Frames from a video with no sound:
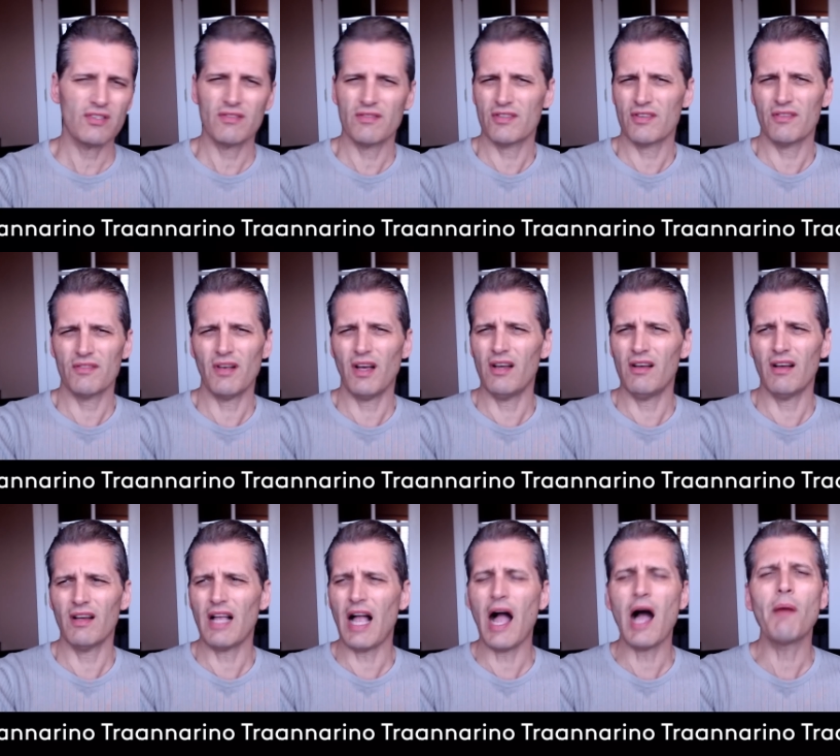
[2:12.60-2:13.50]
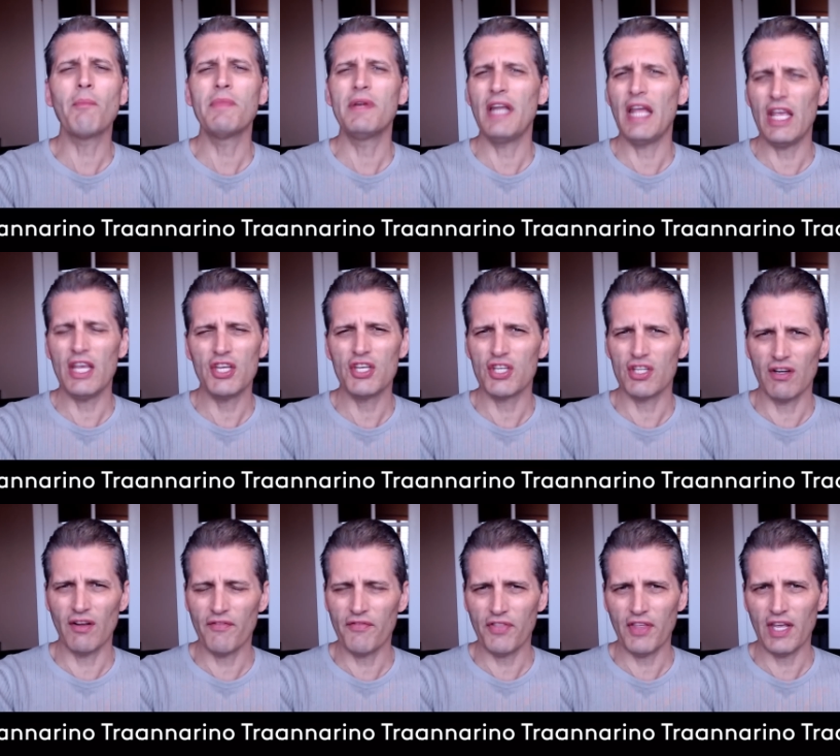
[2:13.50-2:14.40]
a combination of
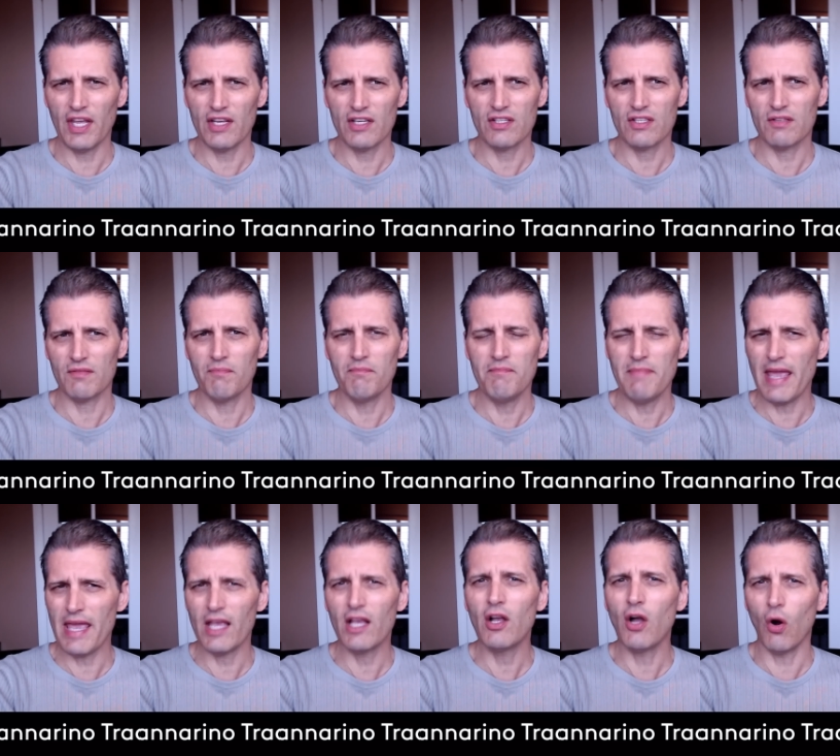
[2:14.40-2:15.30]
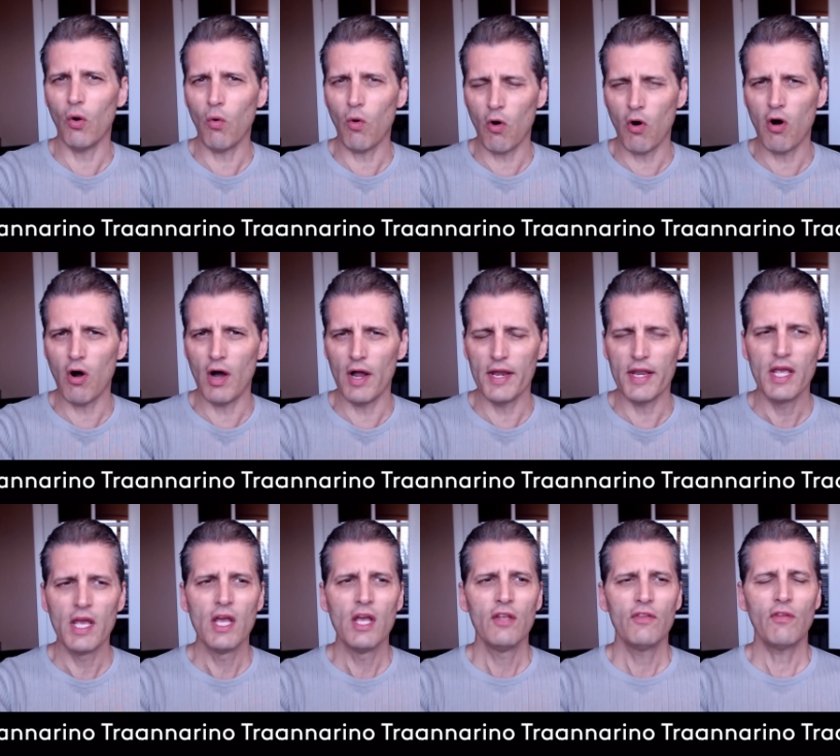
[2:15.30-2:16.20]
things may go on
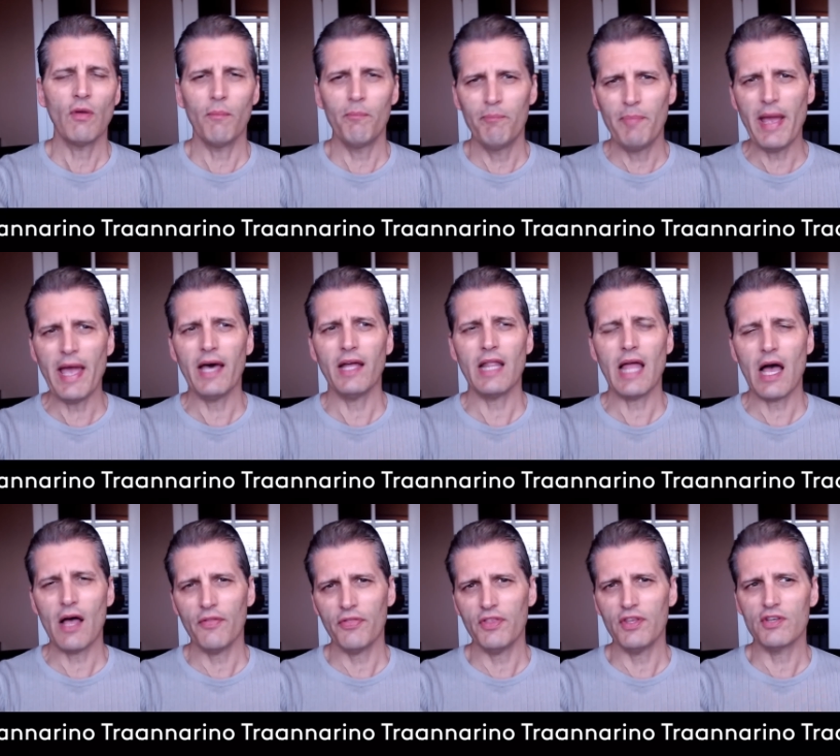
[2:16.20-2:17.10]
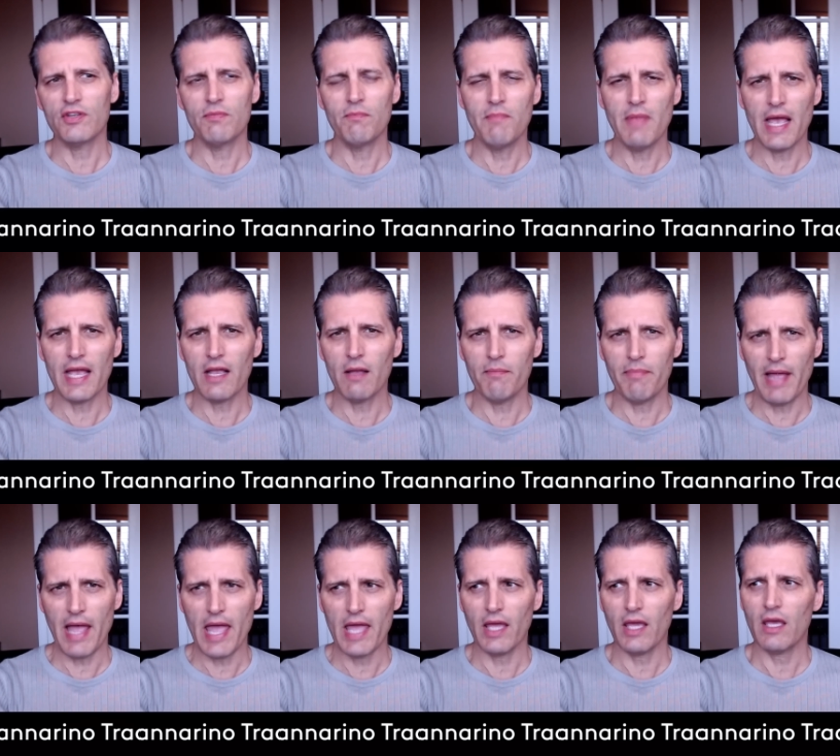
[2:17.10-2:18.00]
to bail out this mega
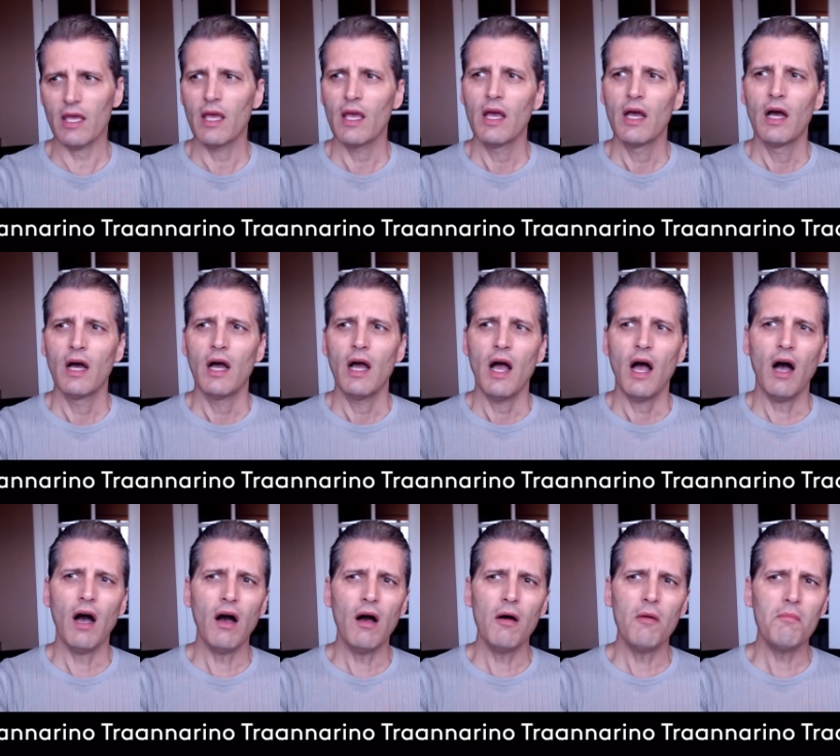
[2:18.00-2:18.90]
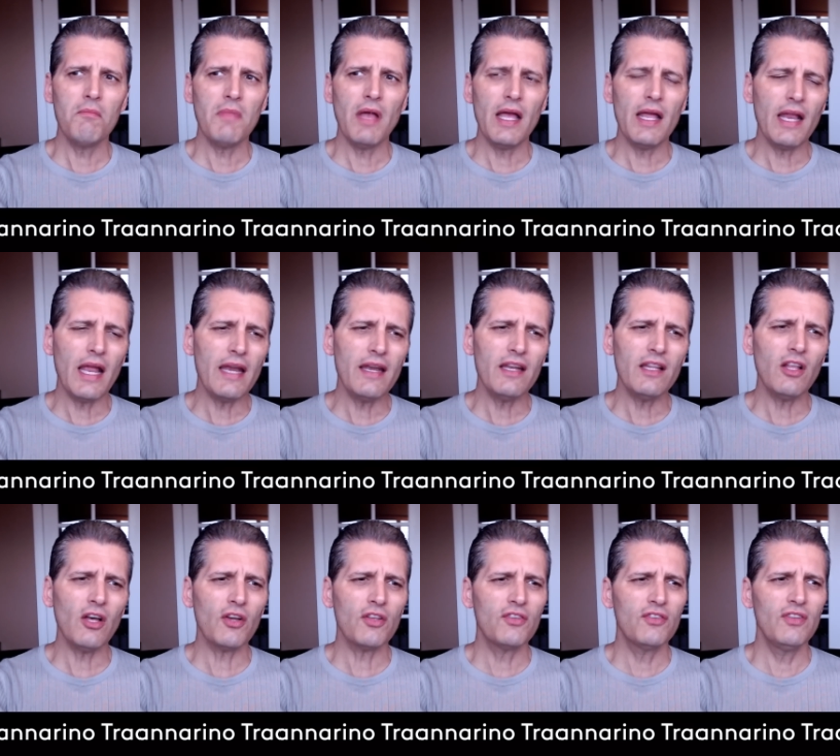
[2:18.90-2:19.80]
bank. Um, and
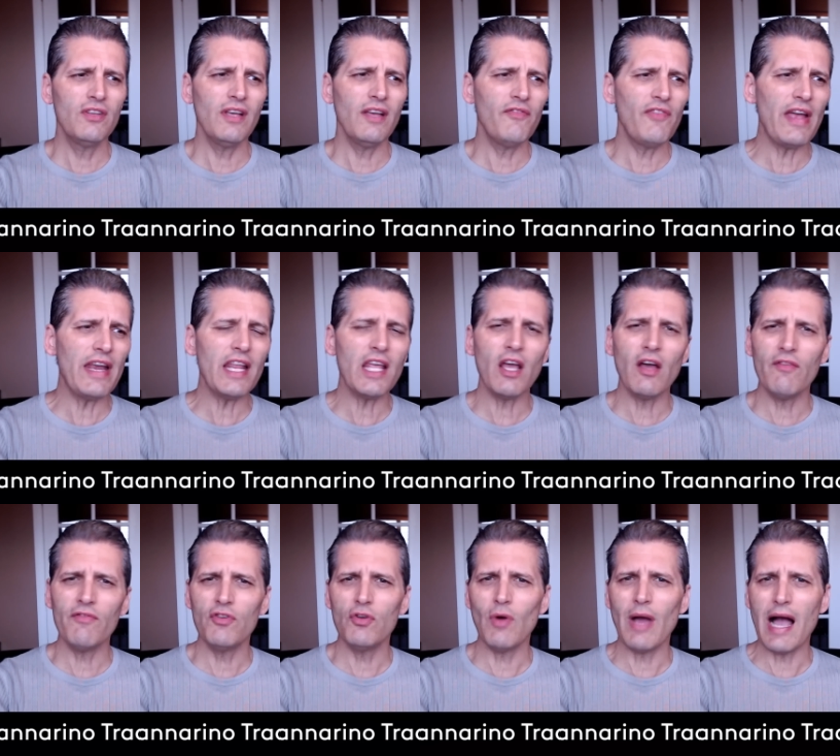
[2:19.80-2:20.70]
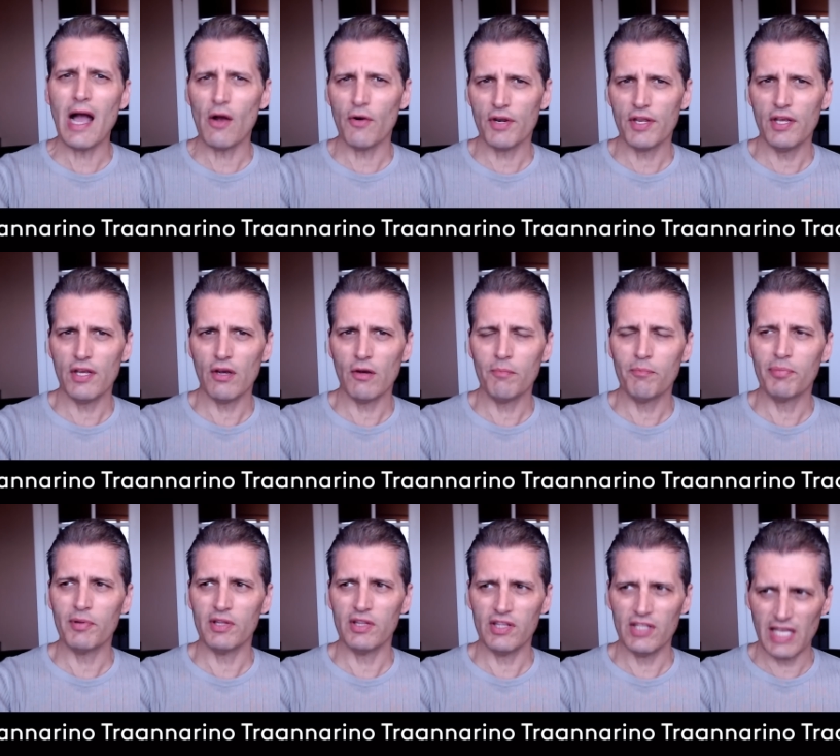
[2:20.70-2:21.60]
look, if any of you out here
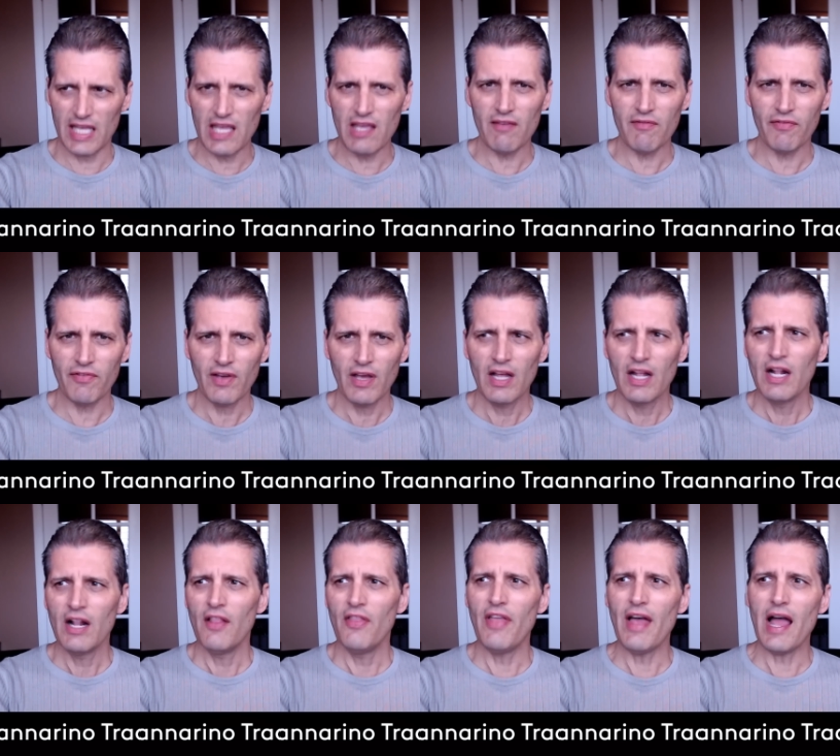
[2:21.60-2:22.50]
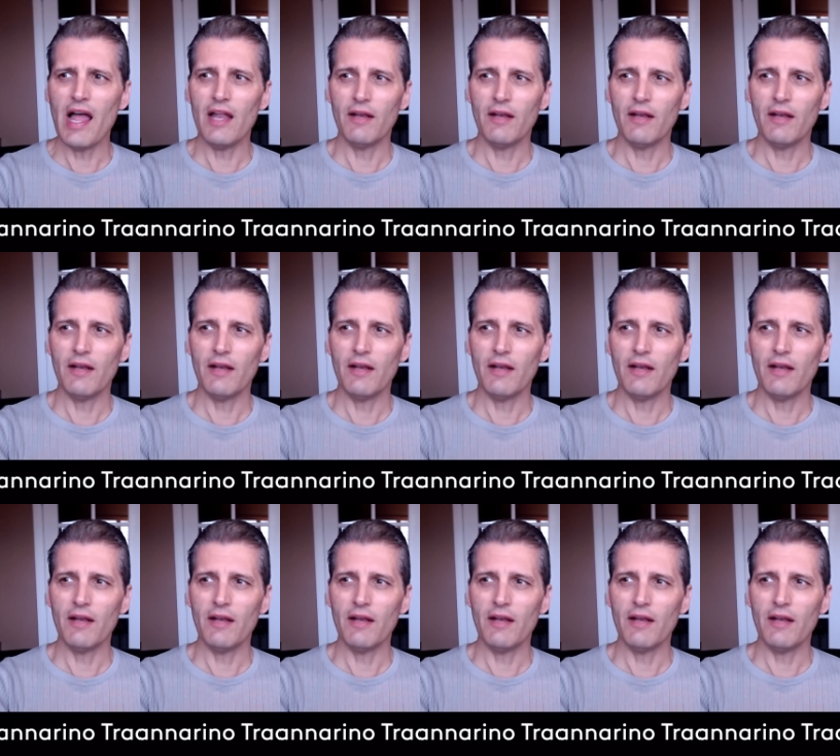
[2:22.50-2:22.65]
believe that